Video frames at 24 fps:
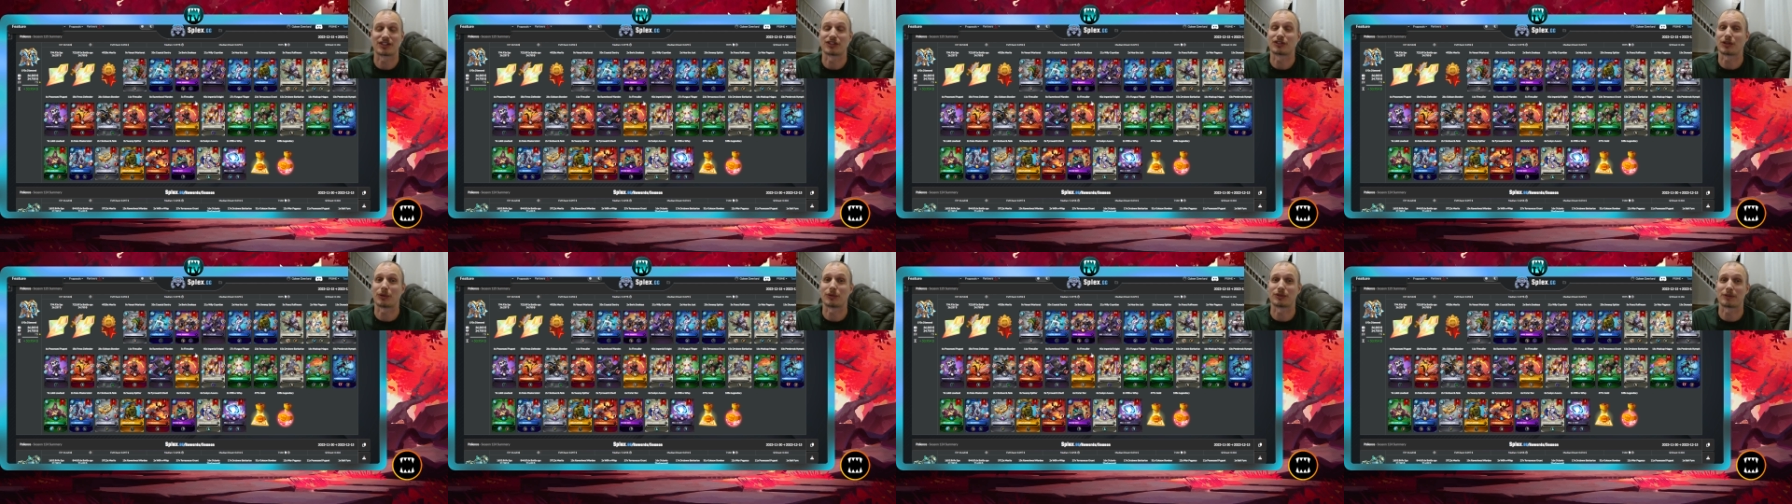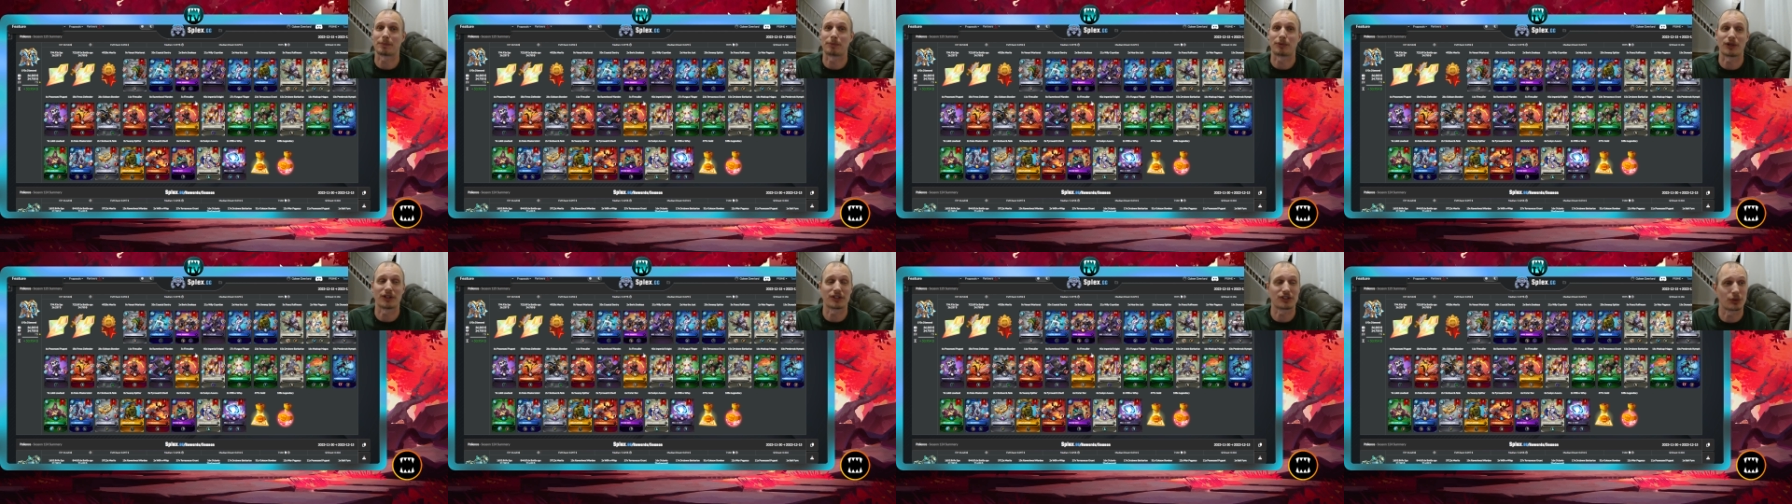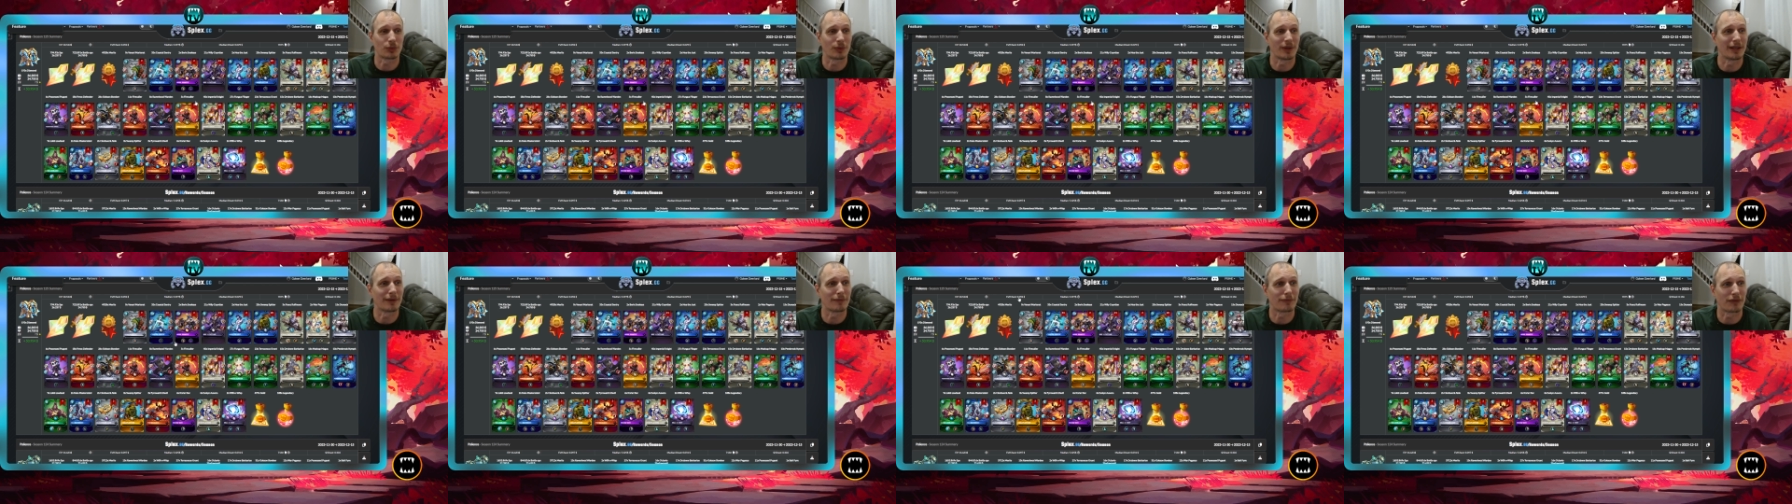It's always a pleasure
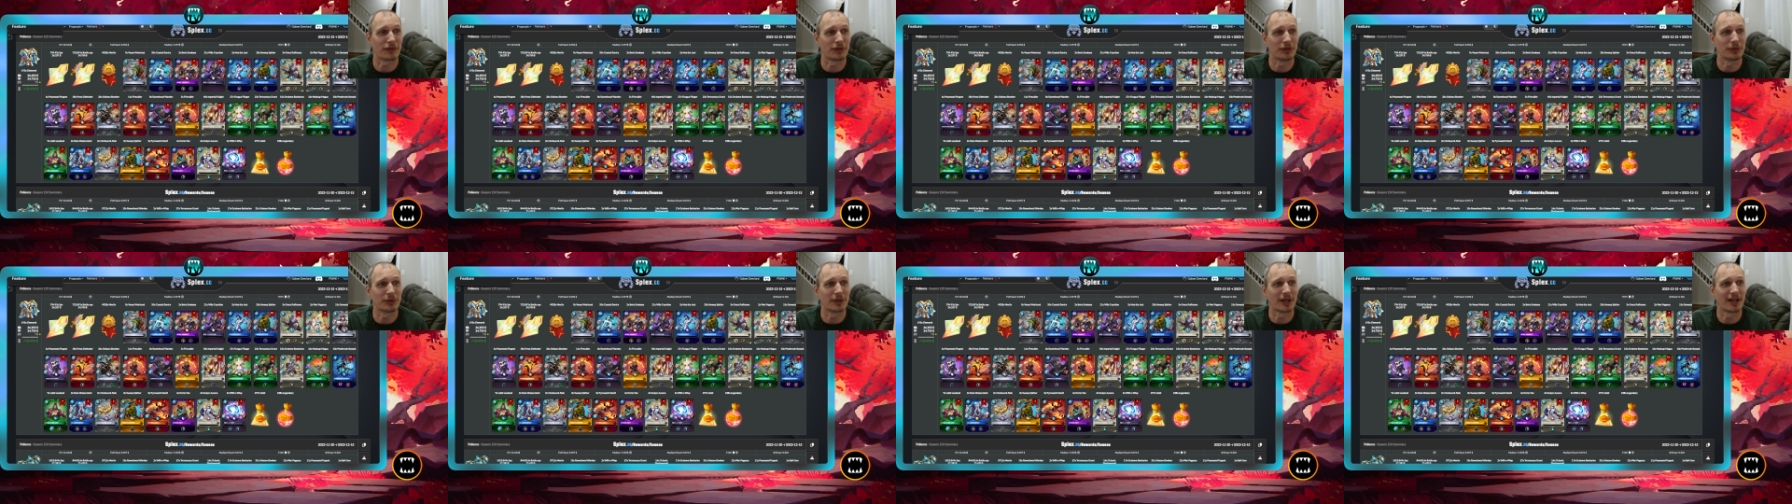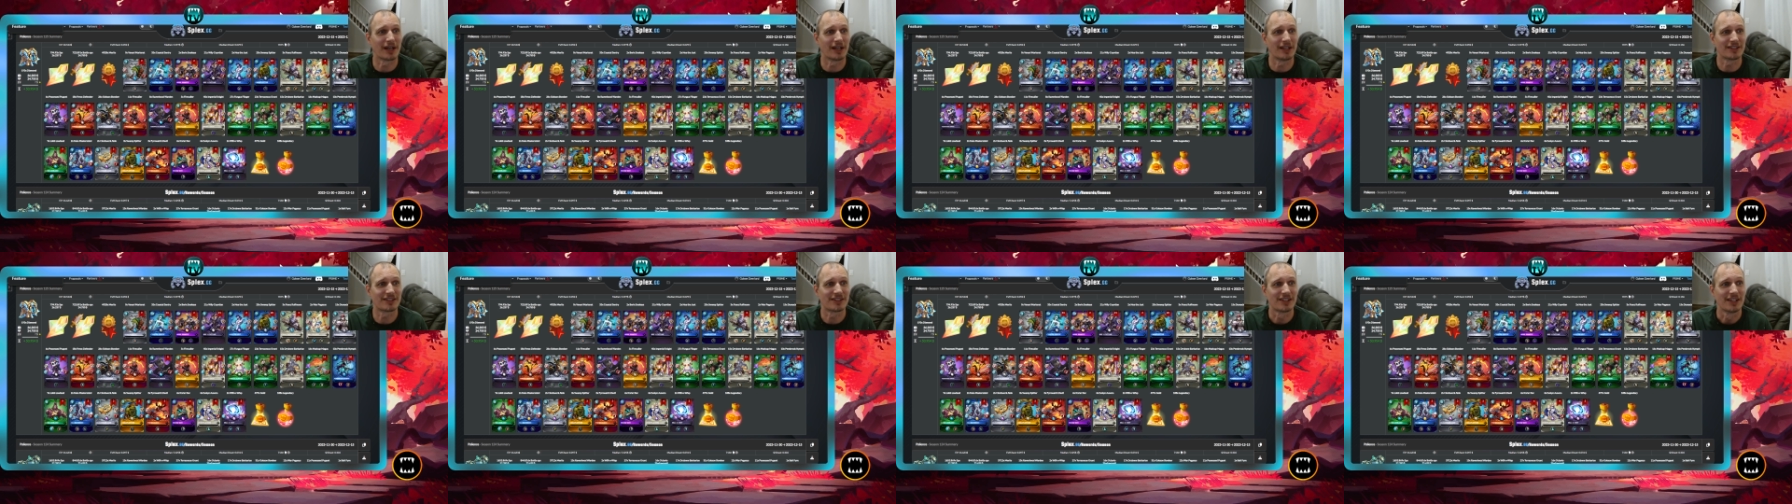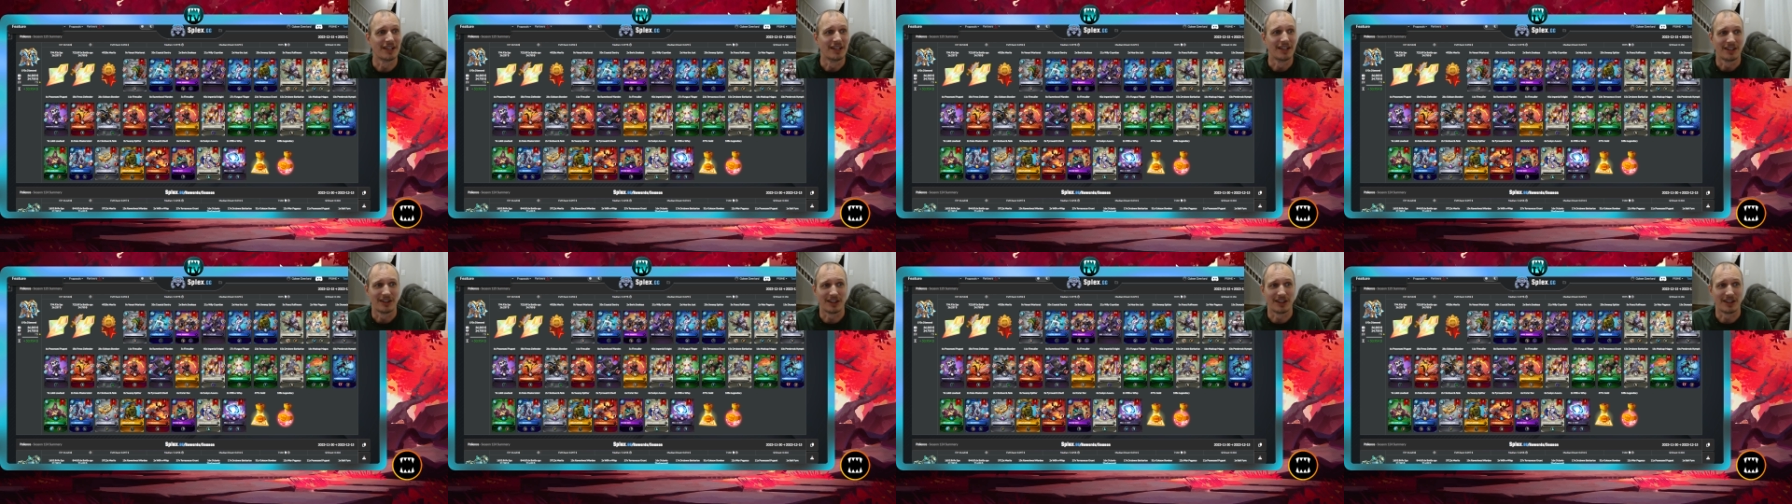waiting for you guys.